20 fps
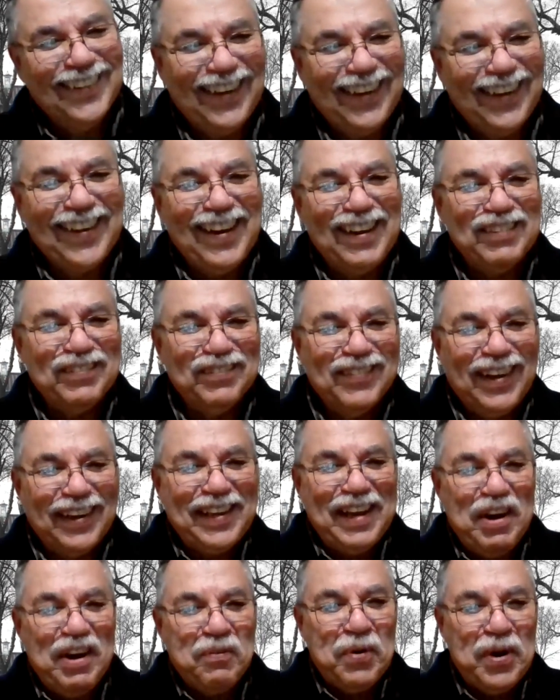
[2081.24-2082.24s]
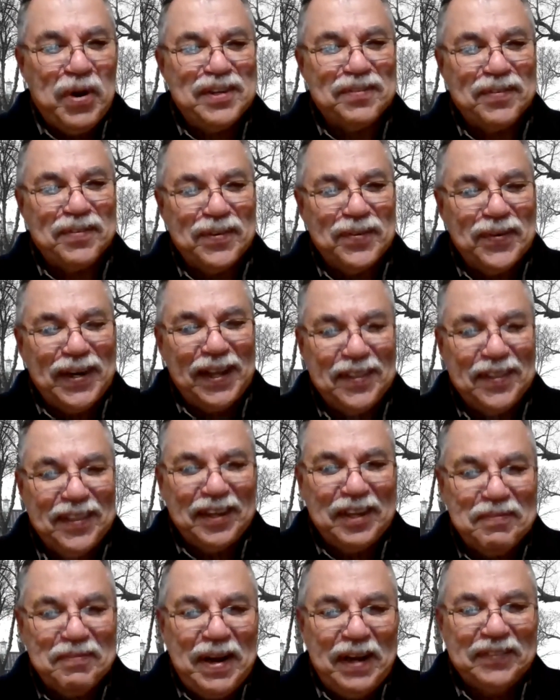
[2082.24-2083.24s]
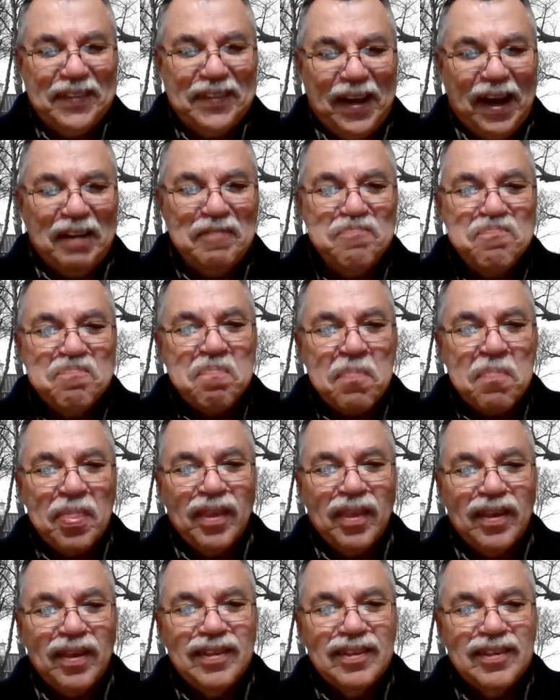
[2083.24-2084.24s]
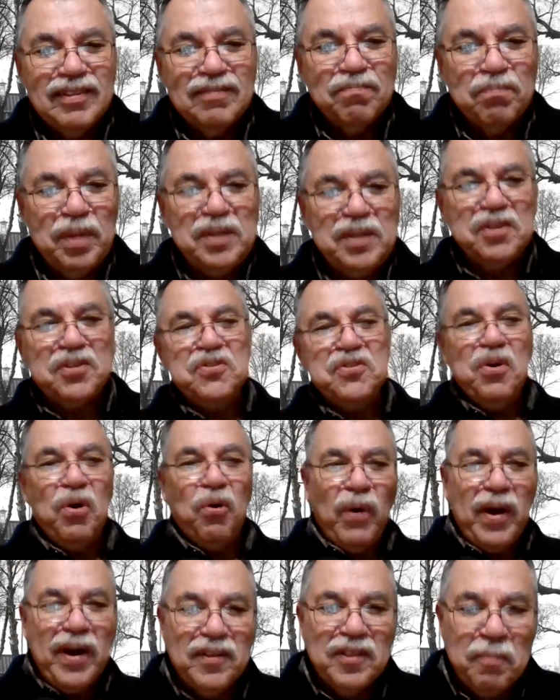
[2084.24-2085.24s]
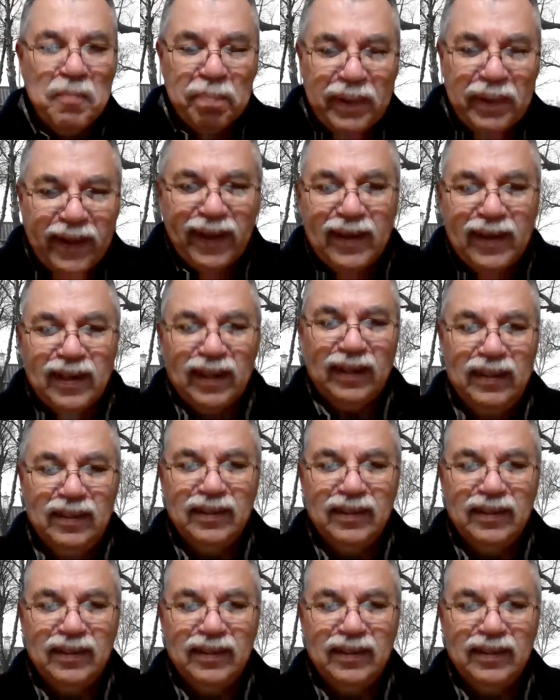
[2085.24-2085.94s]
got words for what I think about that. But there's no way on the planet.